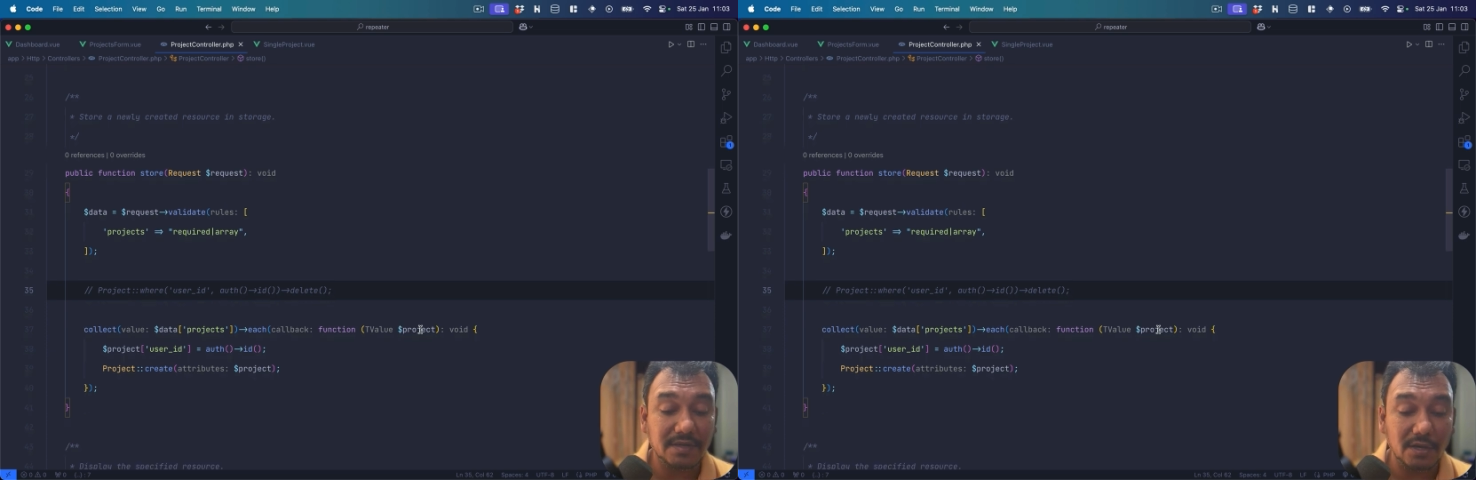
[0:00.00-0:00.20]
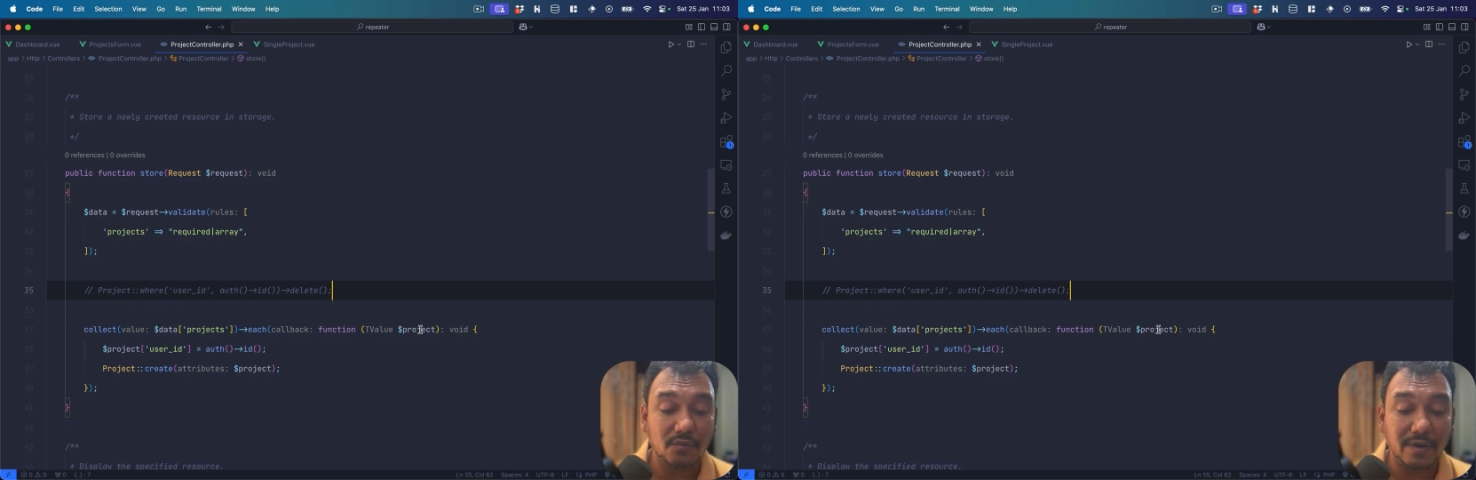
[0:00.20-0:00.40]

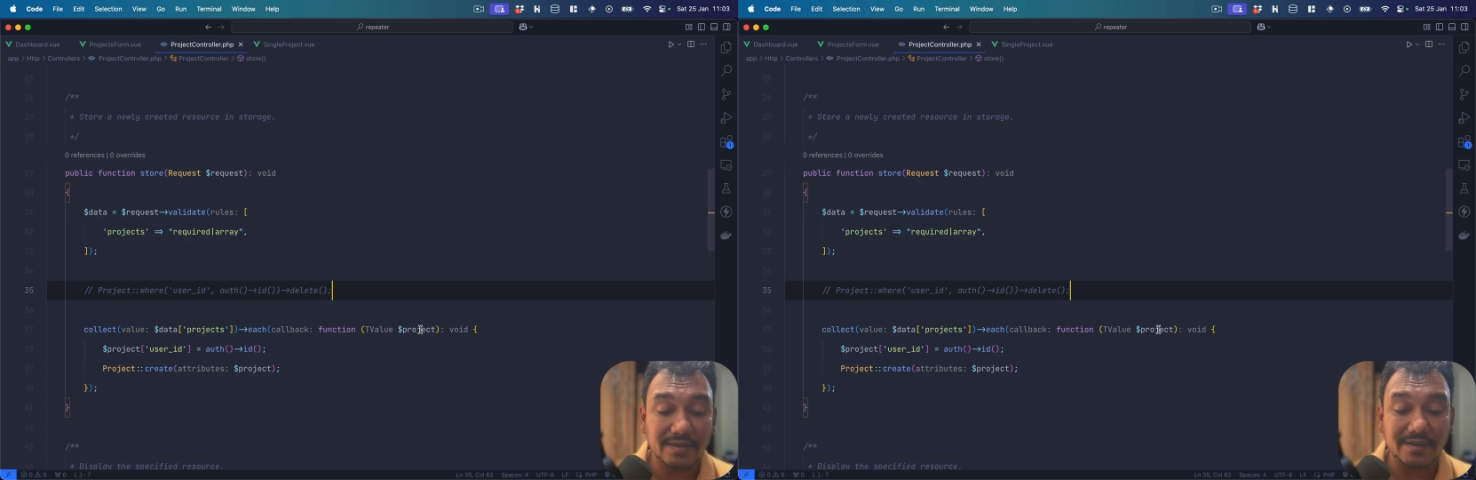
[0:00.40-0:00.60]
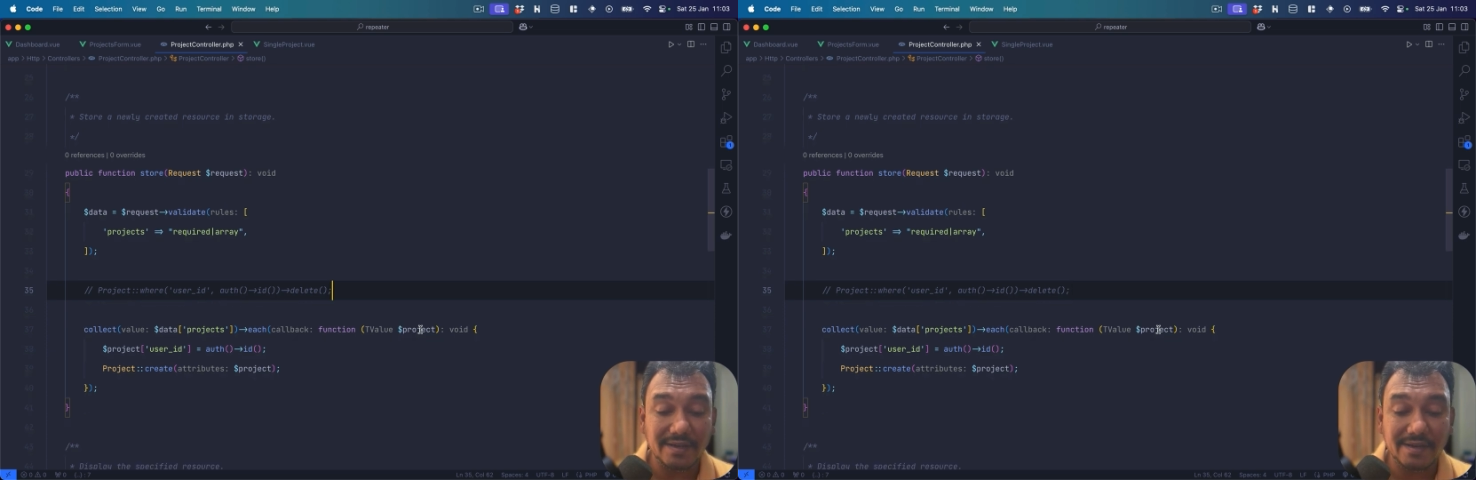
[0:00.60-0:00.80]
tell you why
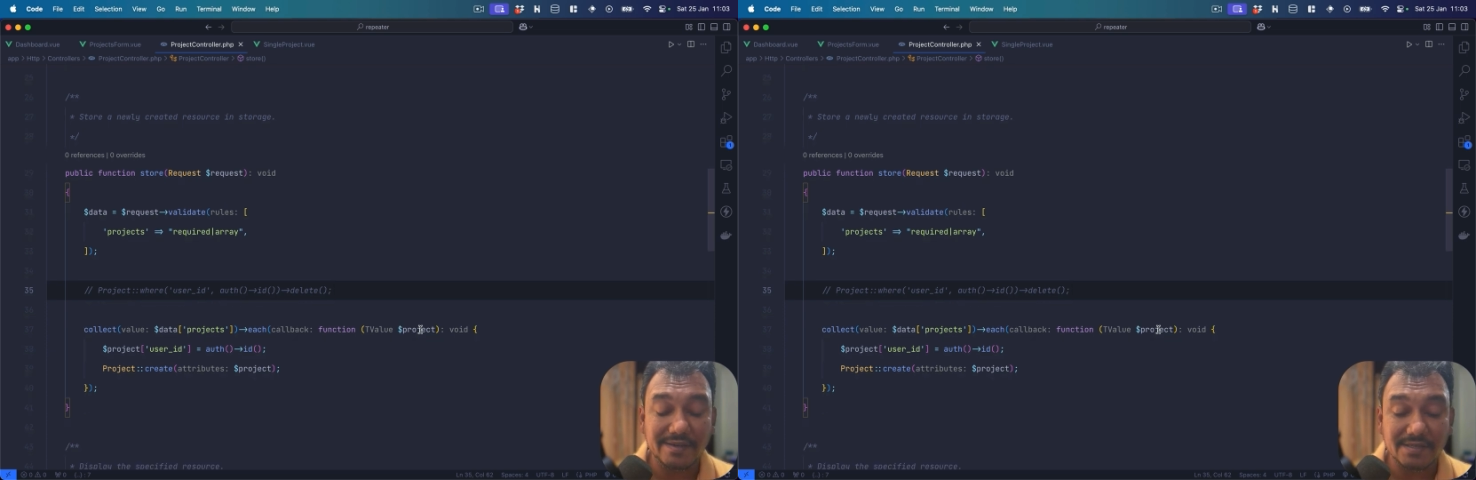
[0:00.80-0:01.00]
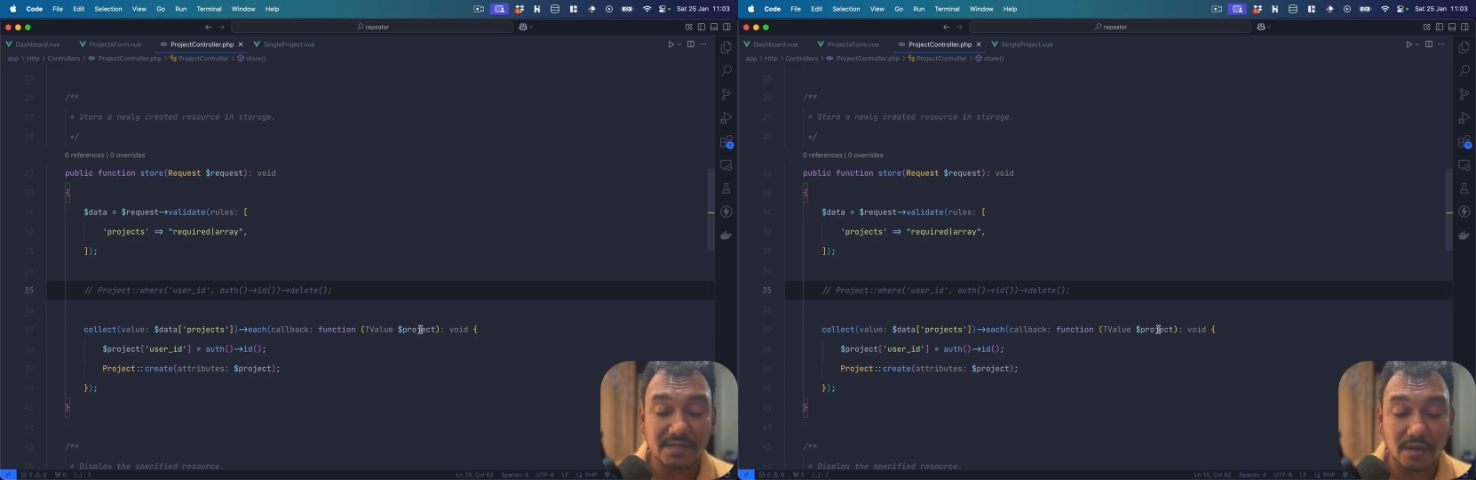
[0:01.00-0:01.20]
the
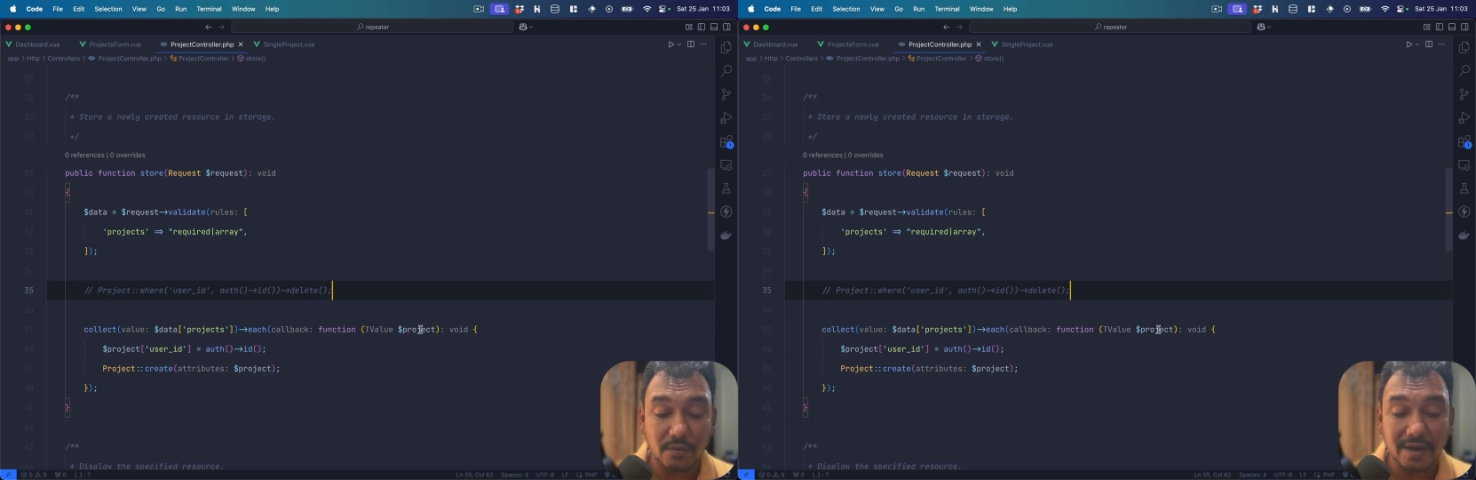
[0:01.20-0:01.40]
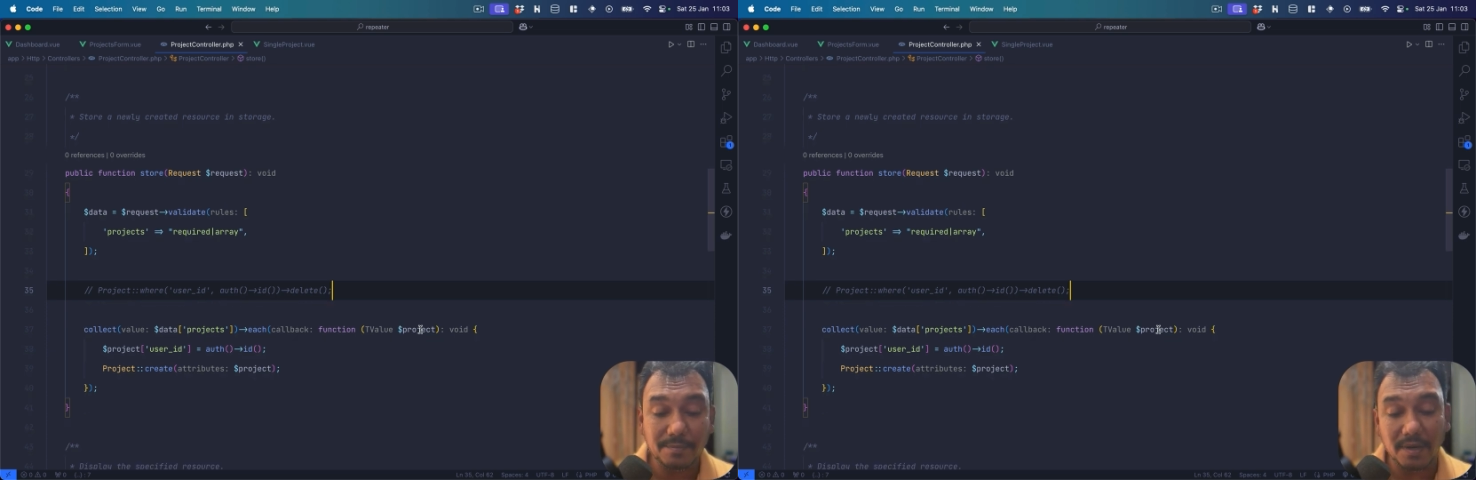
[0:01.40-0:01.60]
delete is
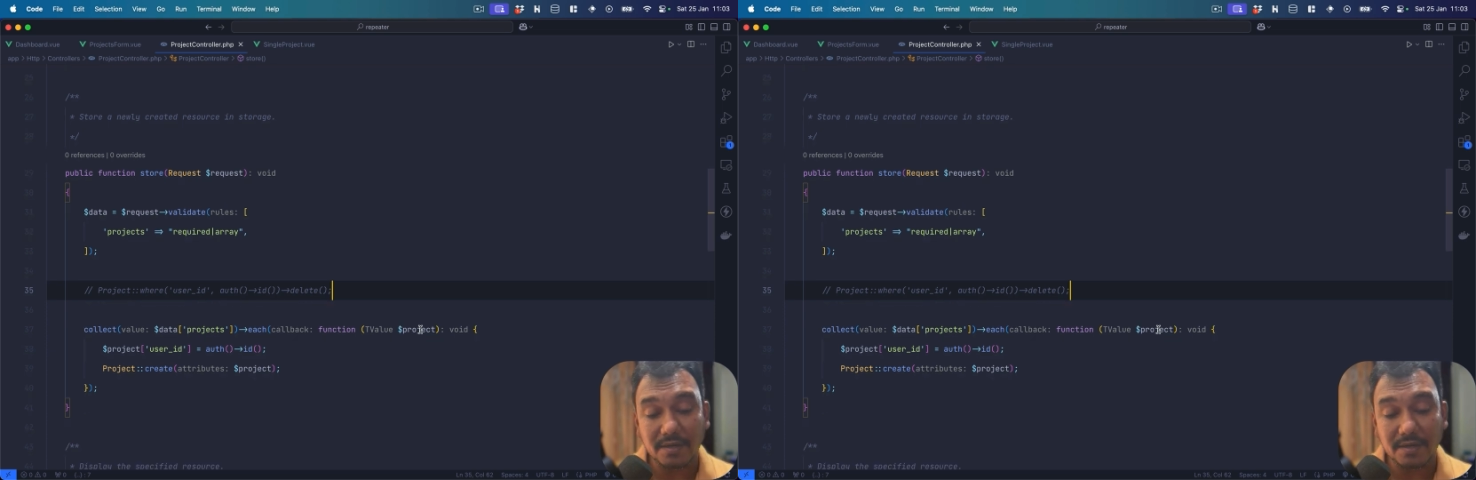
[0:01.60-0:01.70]
required.